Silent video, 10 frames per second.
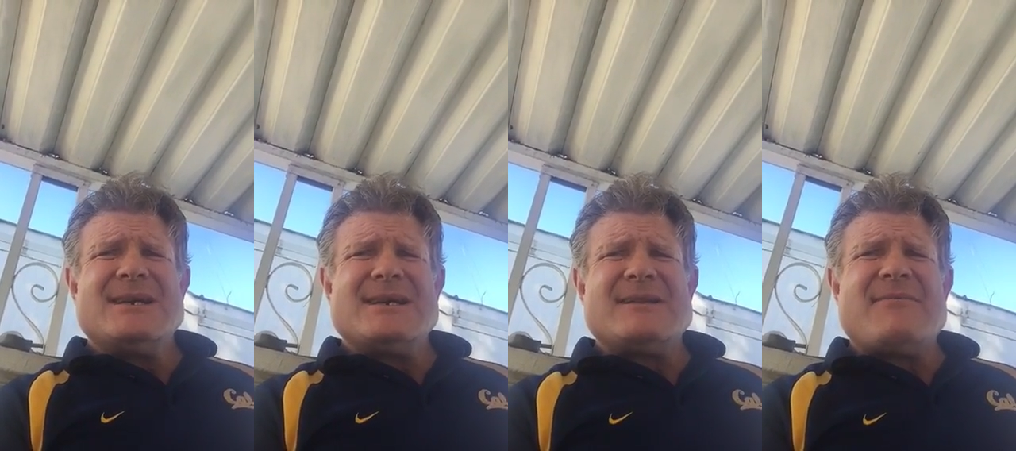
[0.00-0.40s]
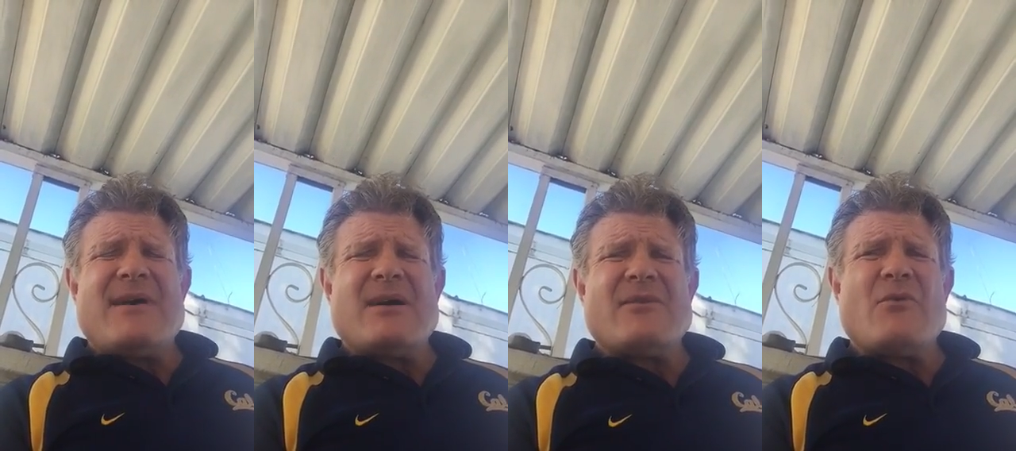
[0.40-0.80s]
and the
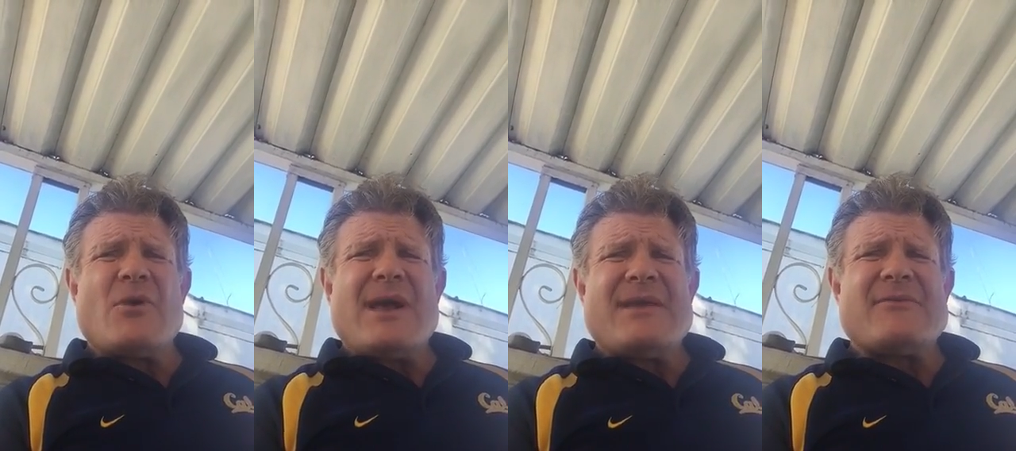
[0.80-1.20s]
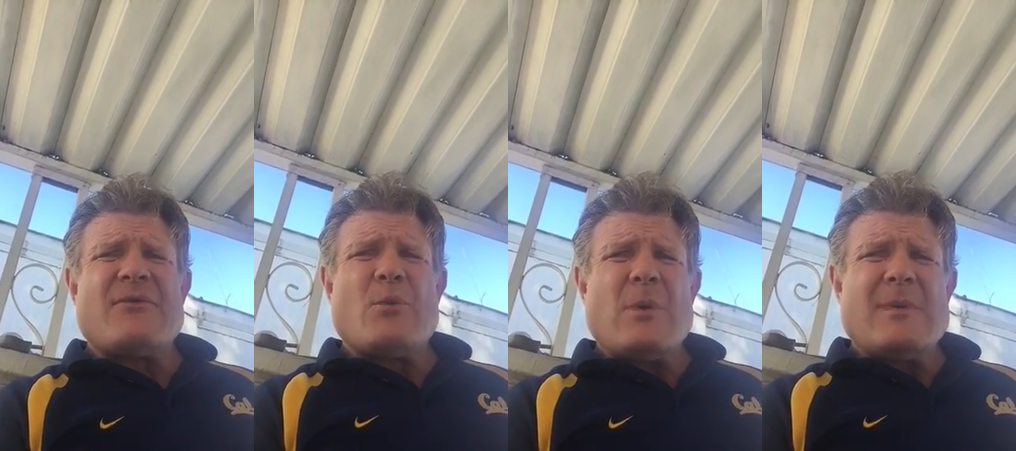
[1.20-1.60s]
fountain of orgasm
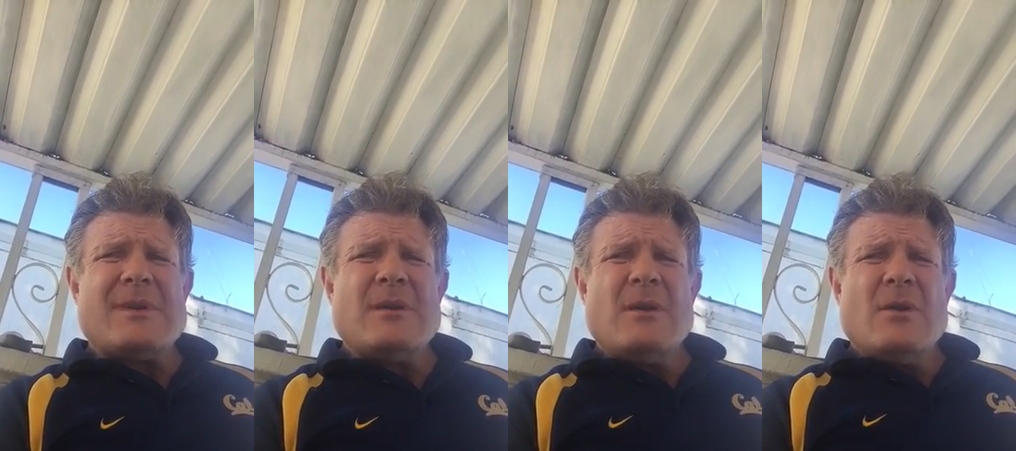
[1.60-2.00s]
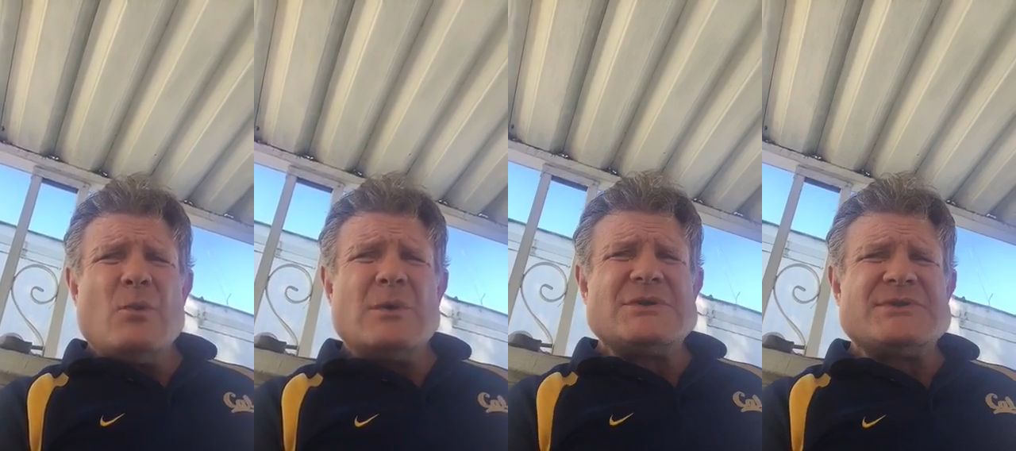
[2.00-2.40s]
for women,
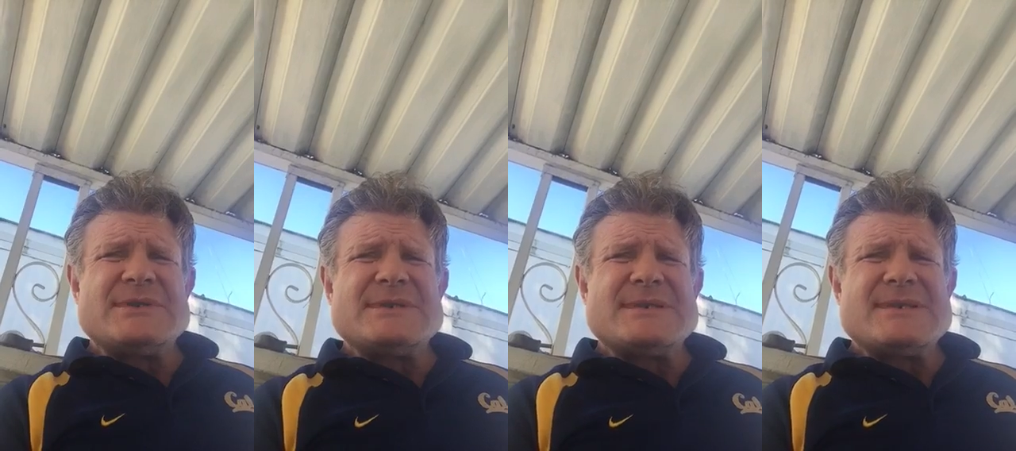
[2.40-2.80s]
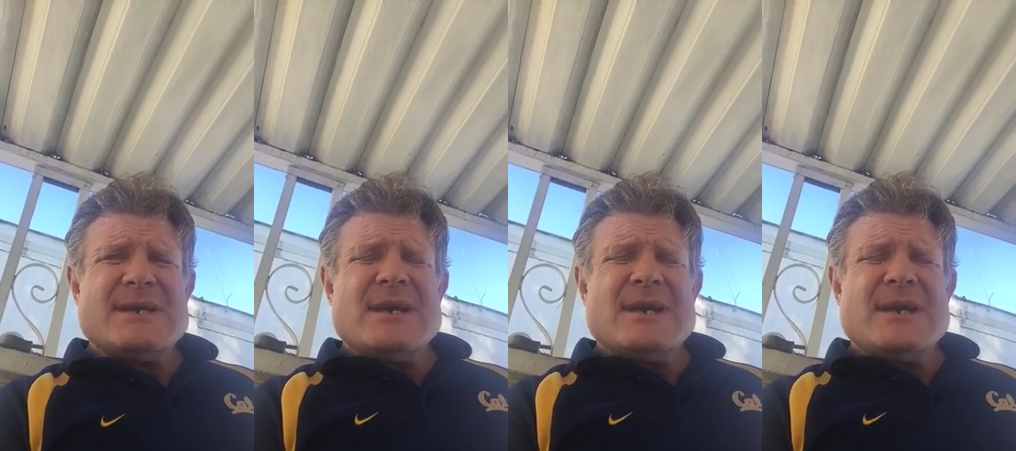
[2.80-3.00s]
which is